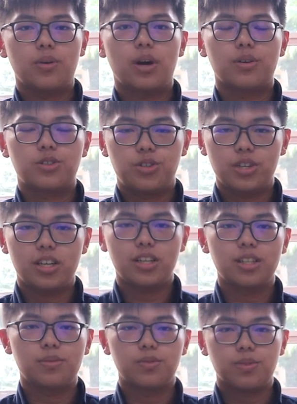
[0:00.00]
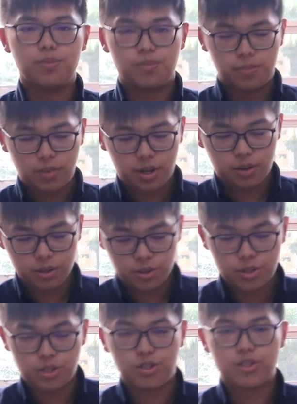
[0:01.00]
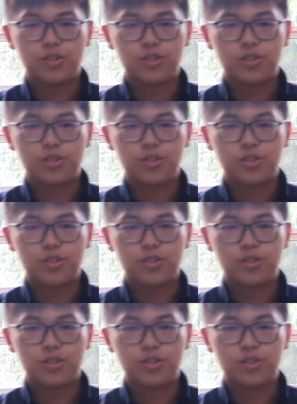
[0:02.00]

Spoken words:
will trigger the micro switch.